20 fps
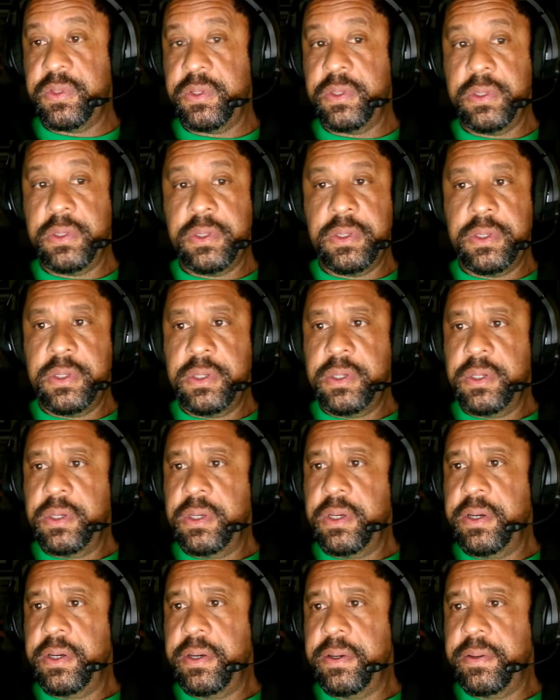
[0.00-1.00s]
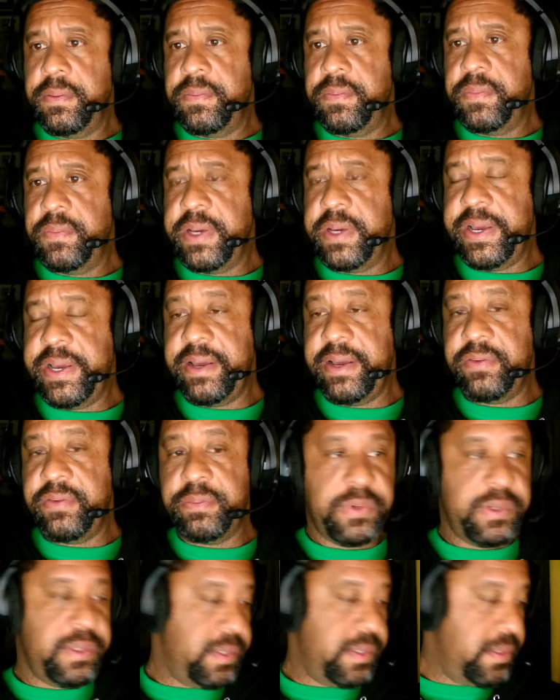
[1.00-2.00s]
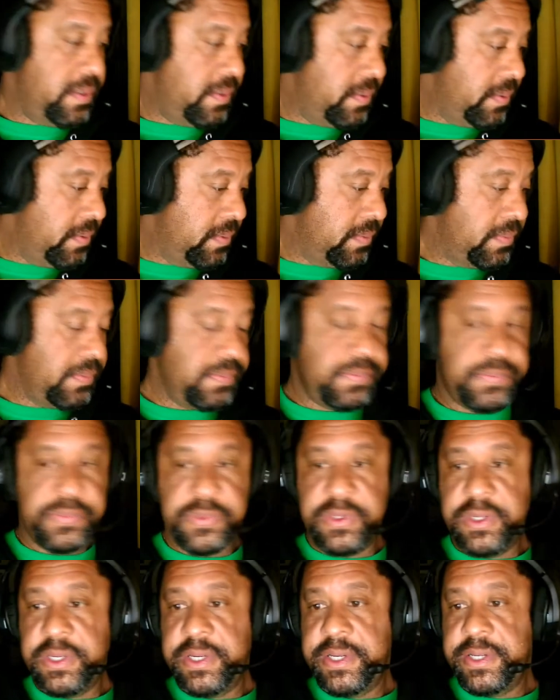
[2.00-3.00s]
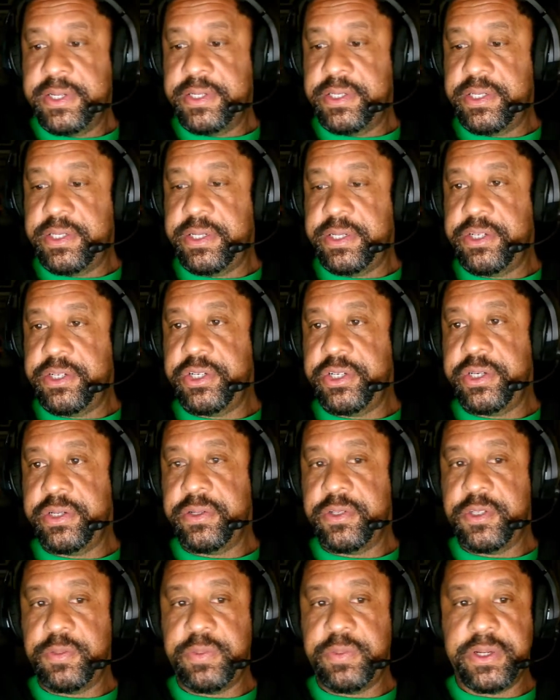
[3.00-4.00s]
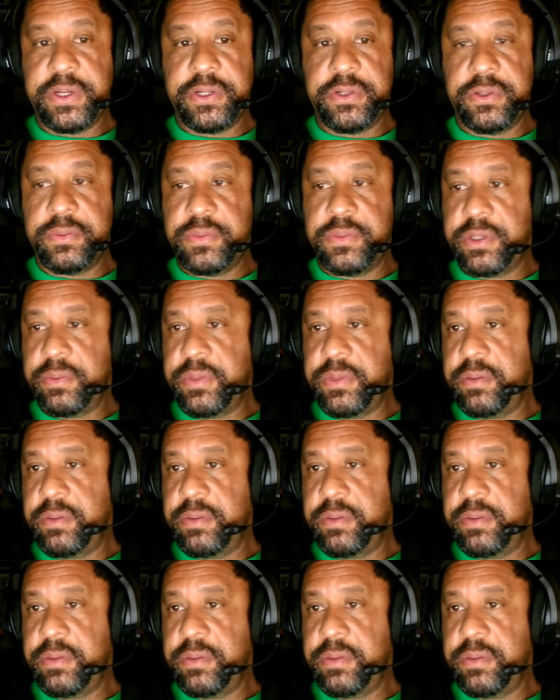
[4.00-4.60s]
I have one of the 10 channel spectrums I might put in there.